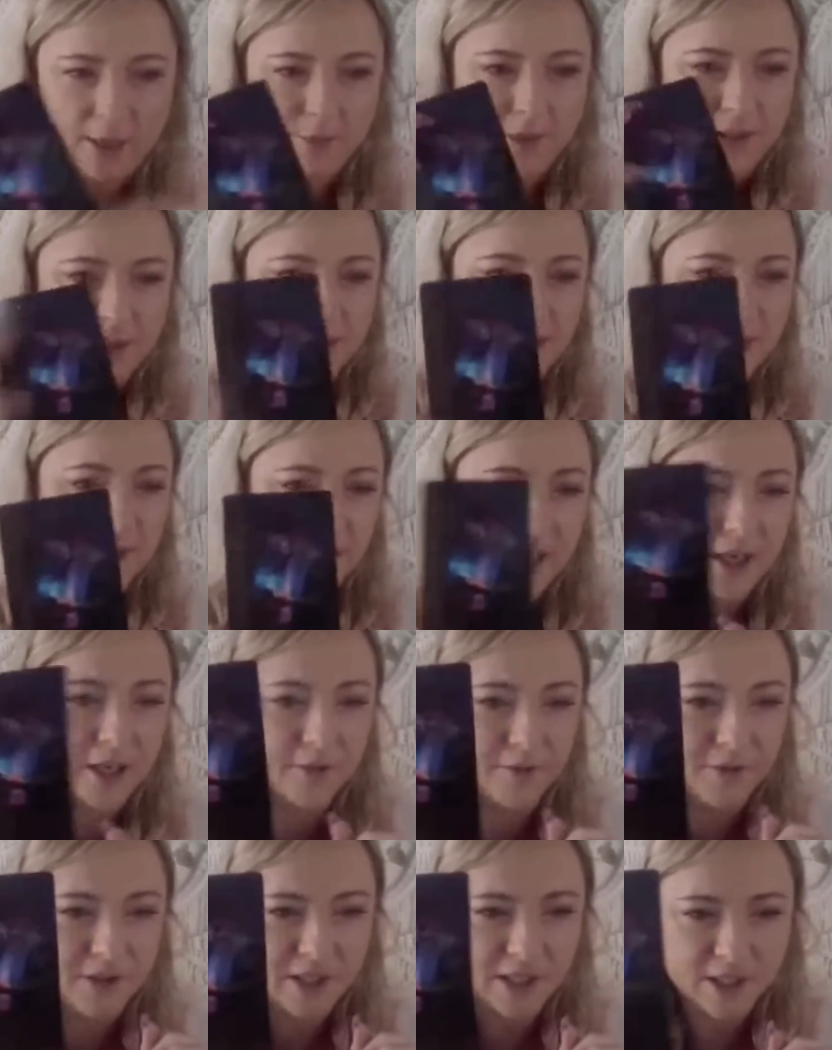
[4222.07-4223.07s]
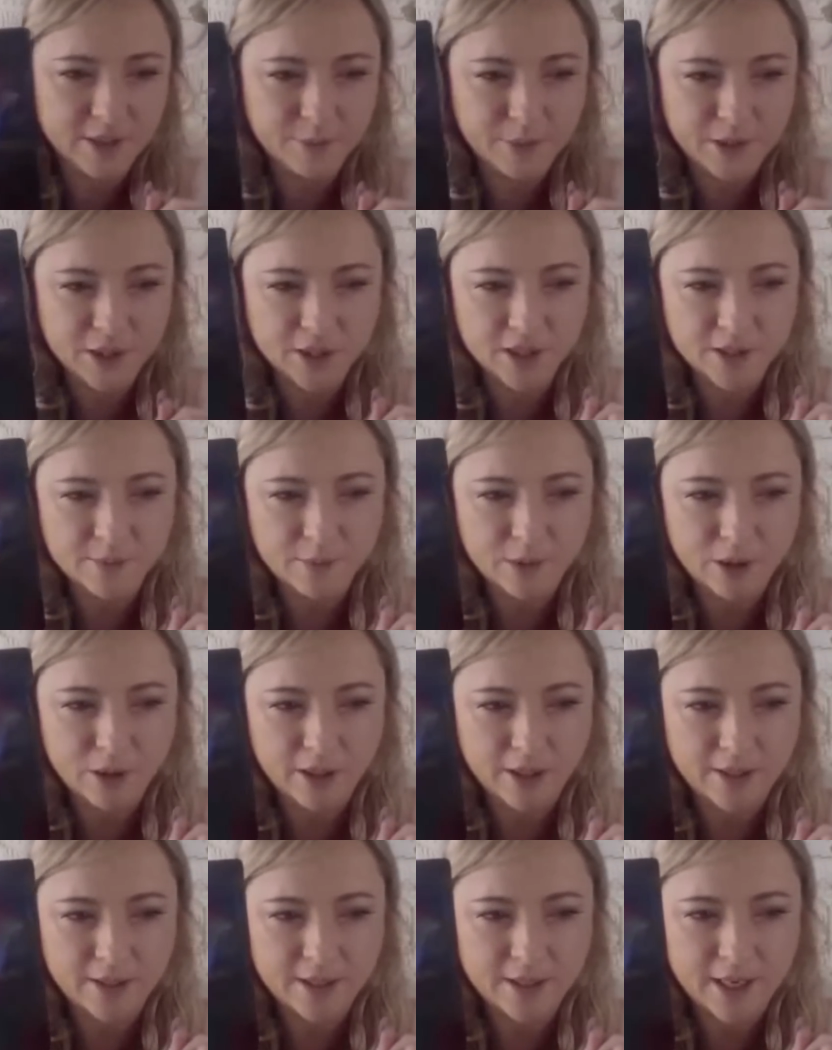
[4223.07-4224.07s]
This is the card of suspicious
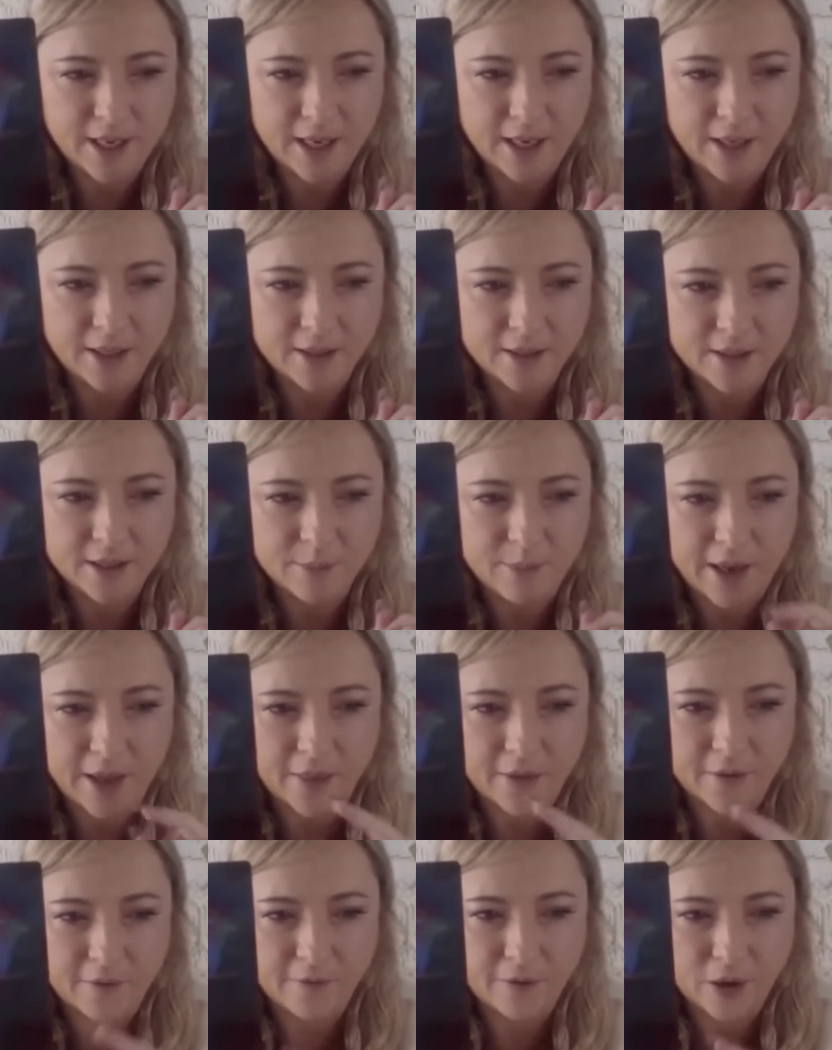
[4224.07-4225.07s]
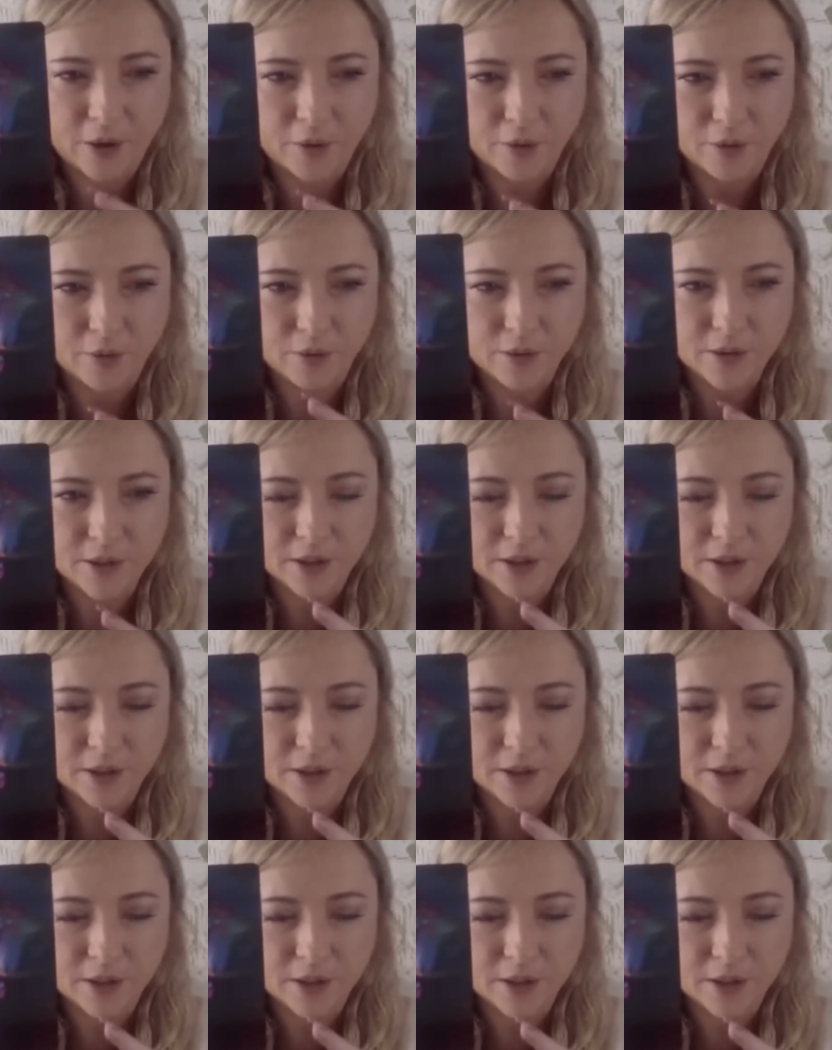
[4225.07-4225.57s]
minds and about the phone.